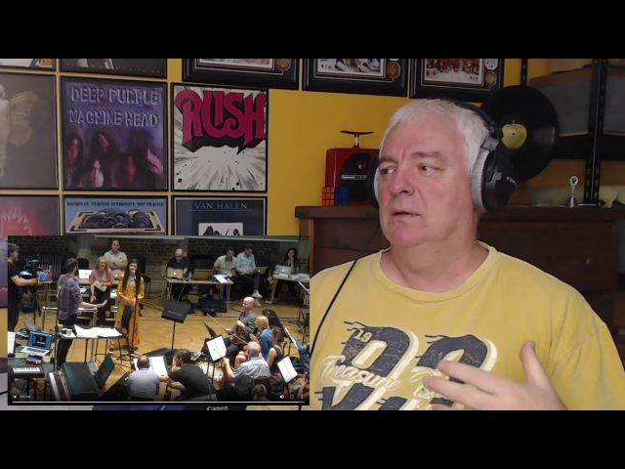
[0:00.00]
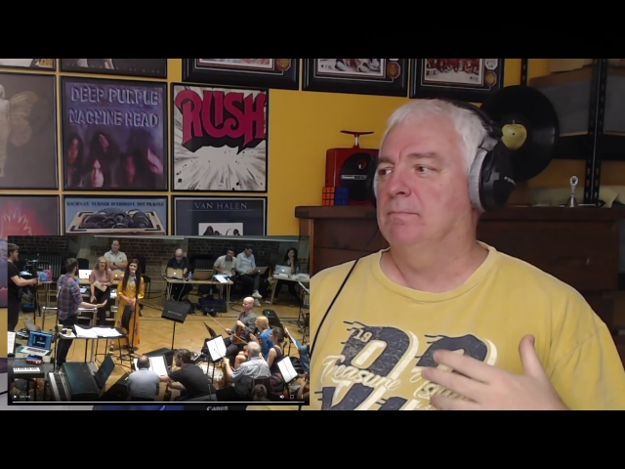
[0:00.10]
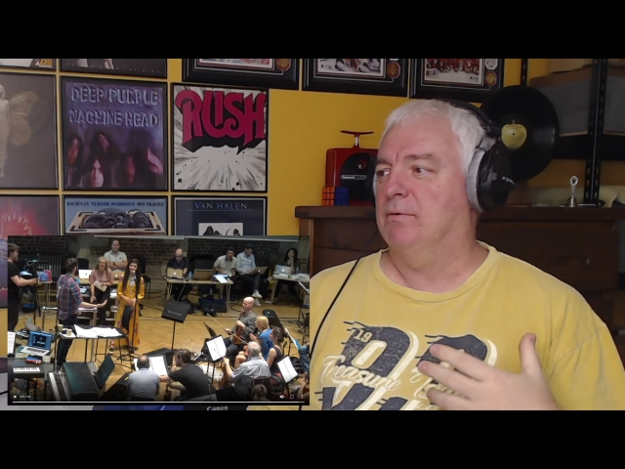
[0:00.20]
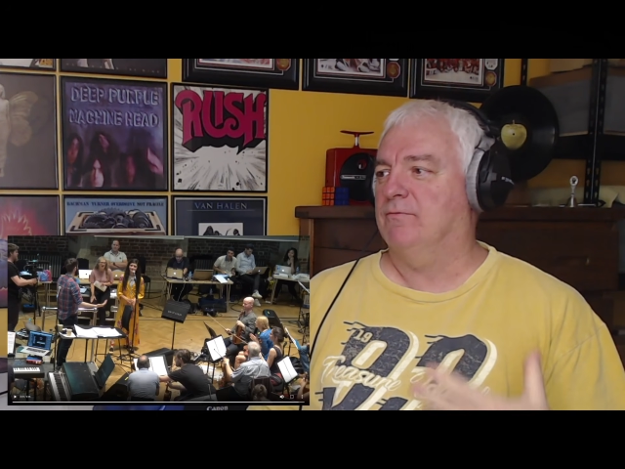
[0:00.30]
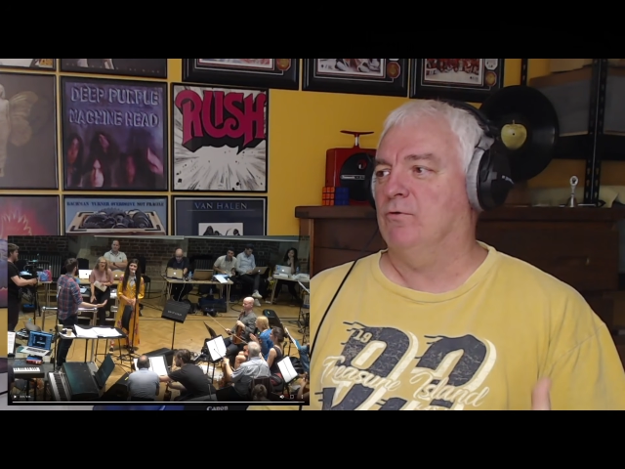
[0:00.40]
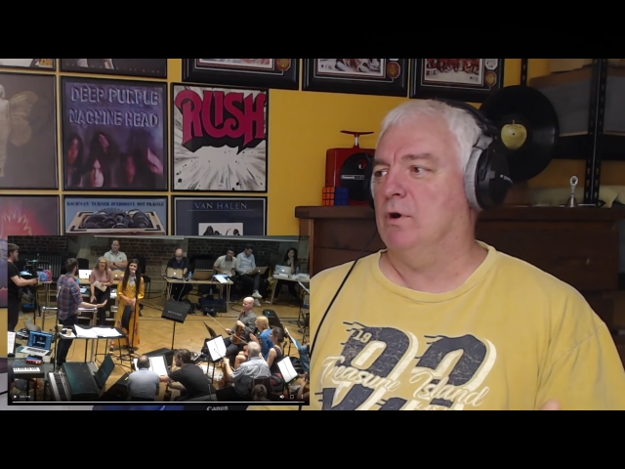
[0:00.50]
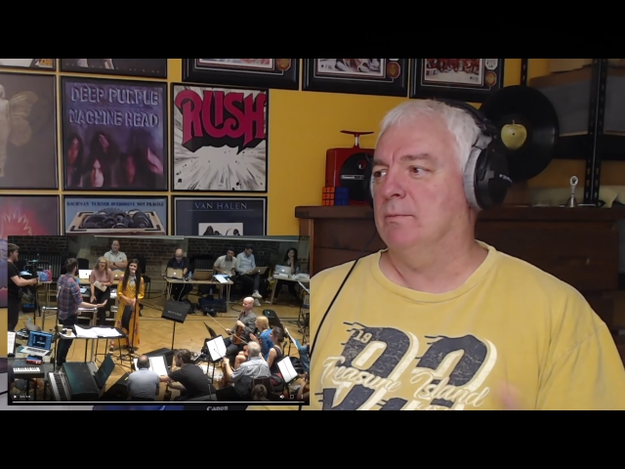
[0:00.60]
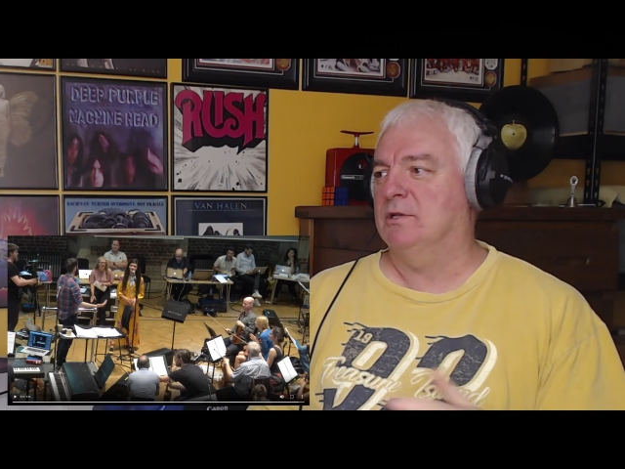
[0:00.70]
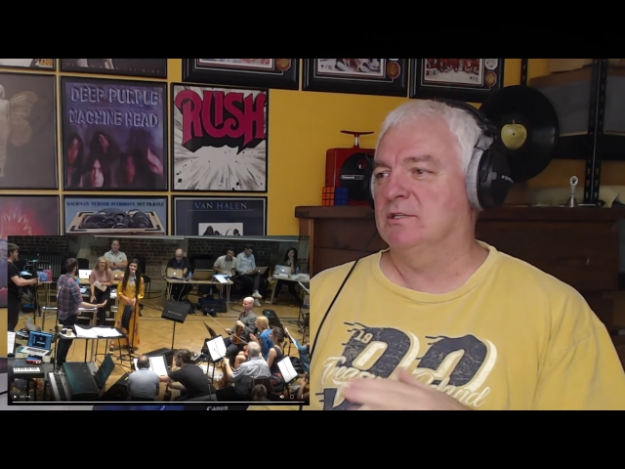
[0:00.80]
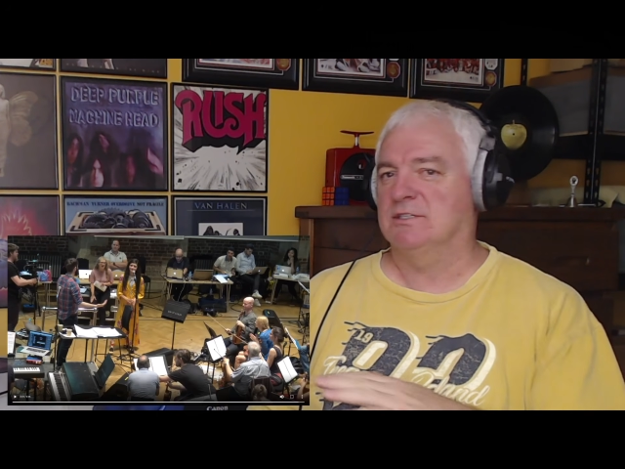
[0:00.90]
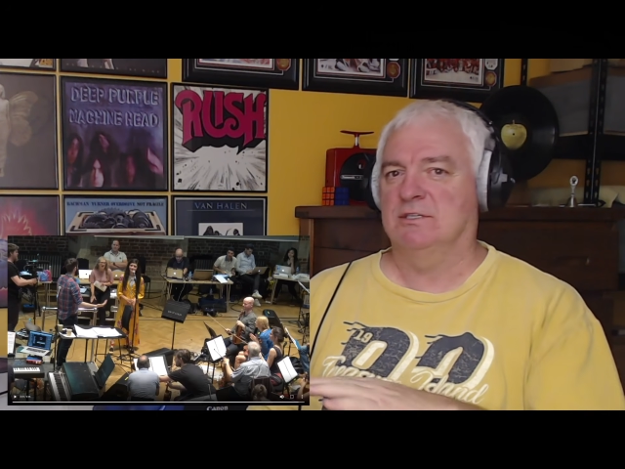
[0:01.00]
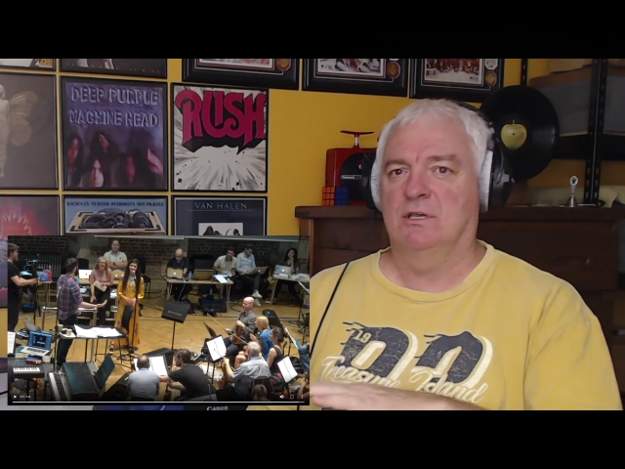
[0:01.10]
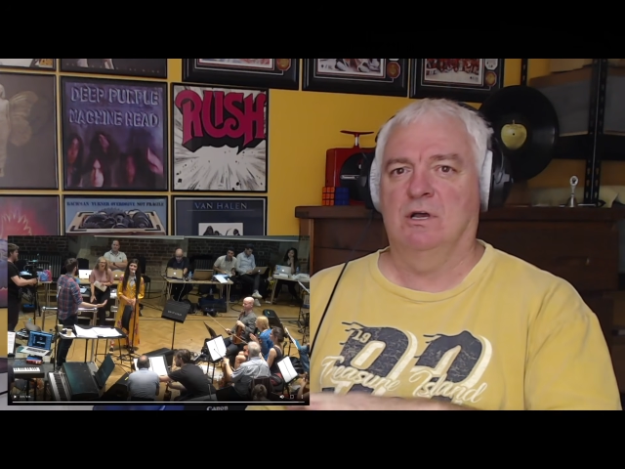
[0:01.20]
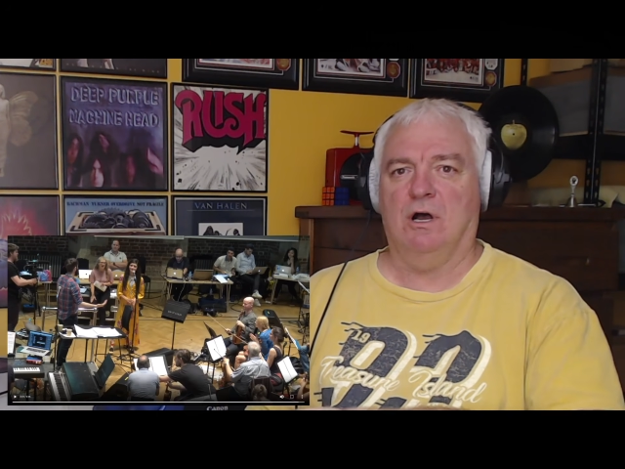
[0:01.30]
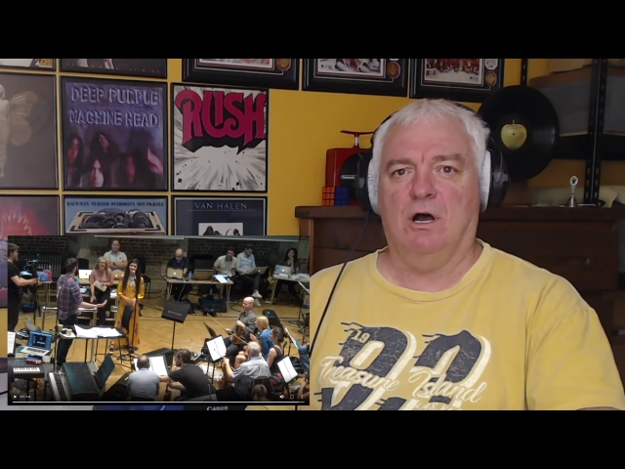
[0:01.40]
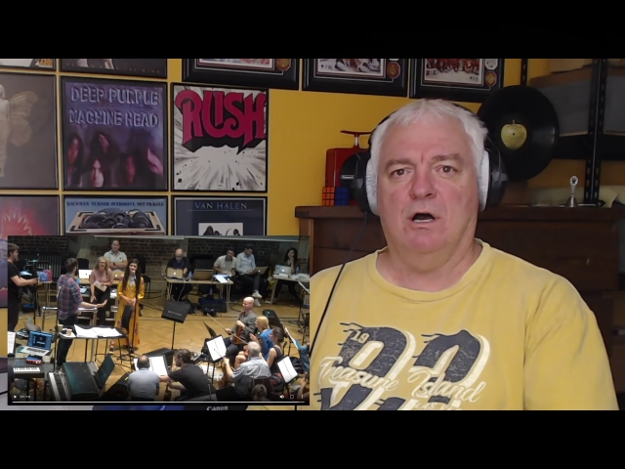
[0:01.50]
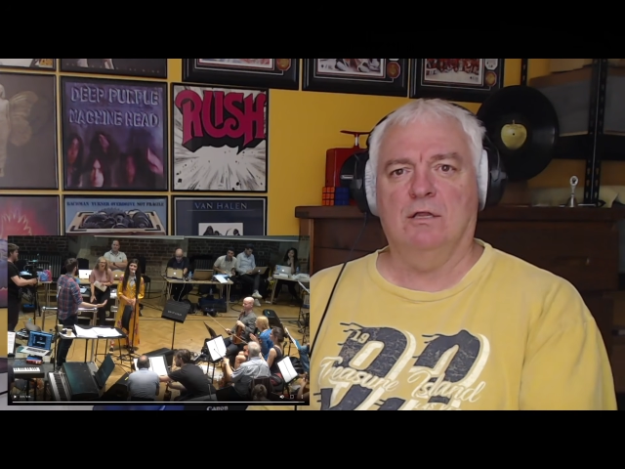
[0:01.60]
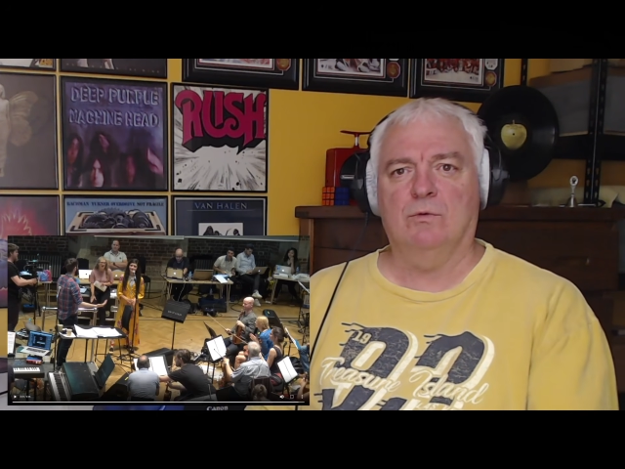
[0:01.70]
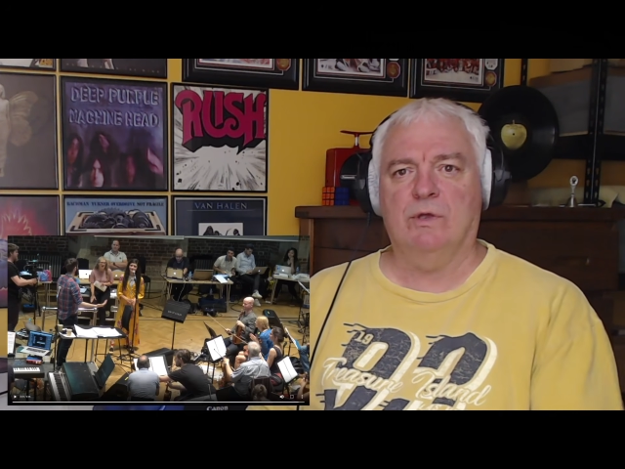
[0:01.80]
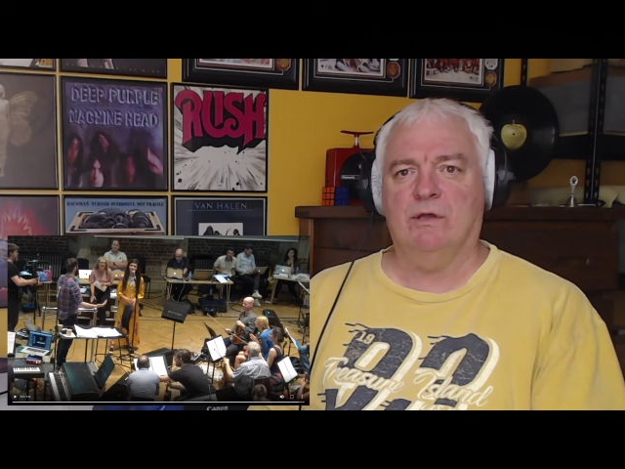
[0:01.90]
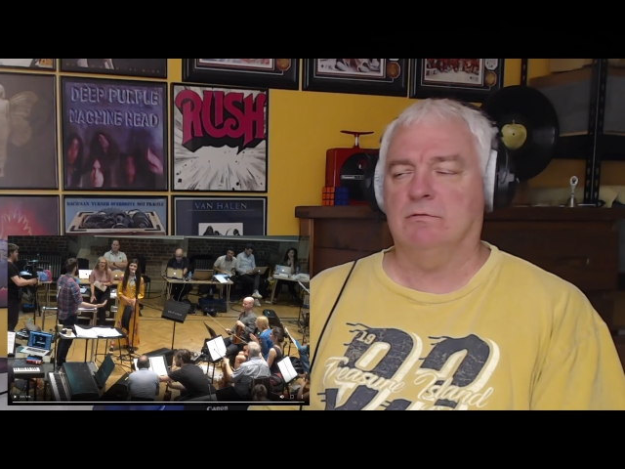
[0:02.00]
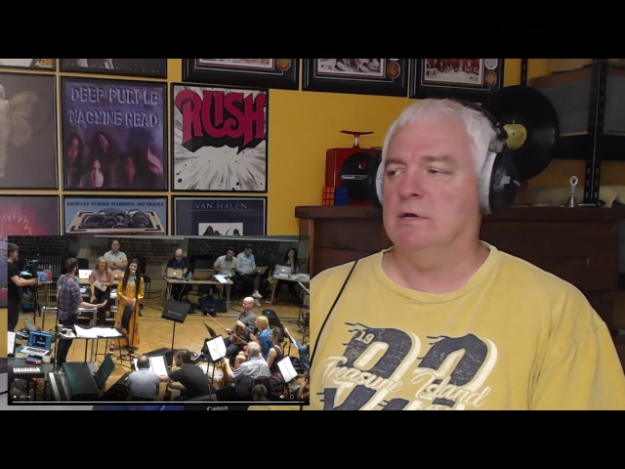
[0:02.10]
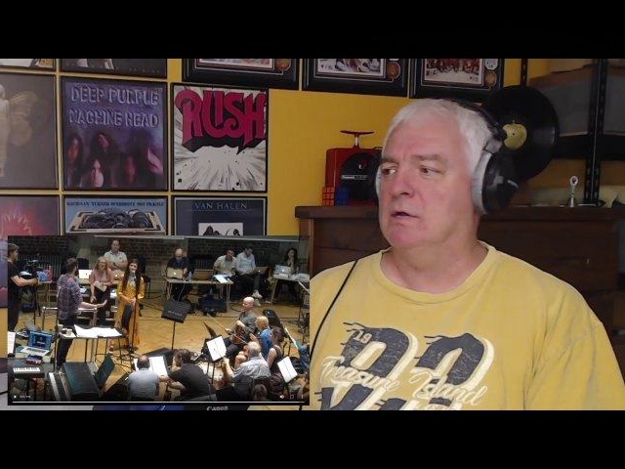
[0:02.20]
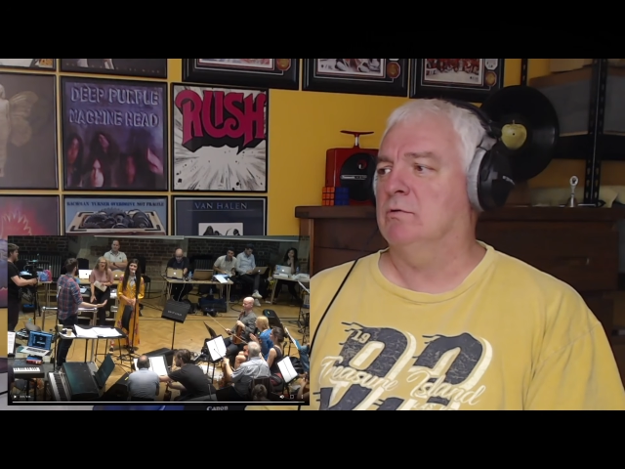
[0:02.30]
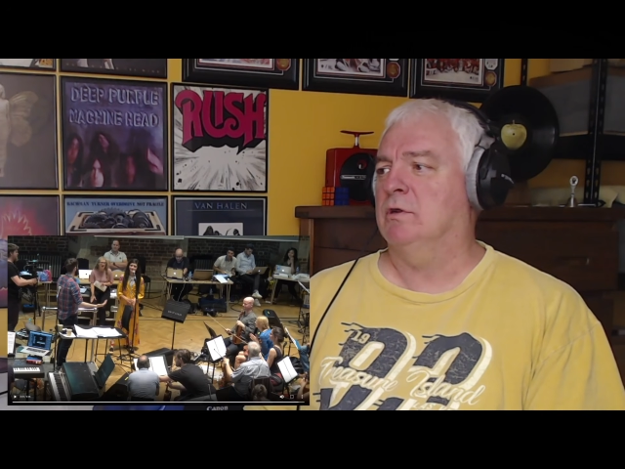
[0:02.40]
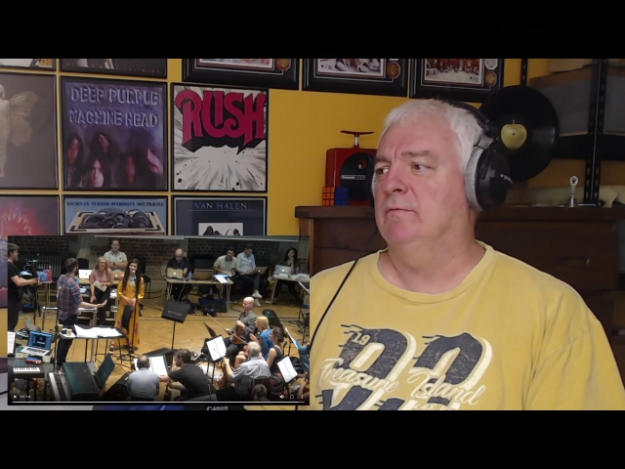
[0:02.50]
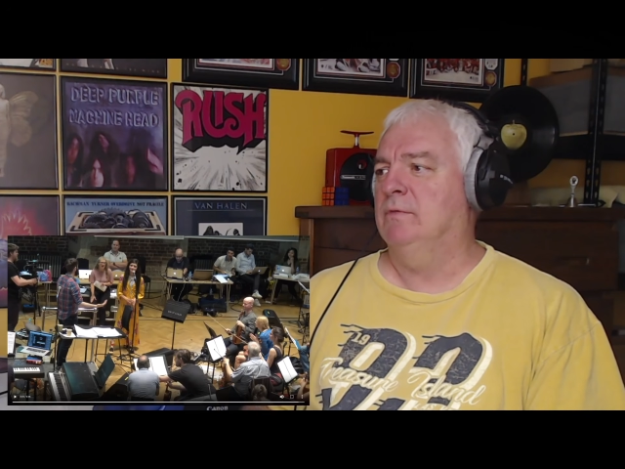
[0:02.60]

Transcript: performance all the way around.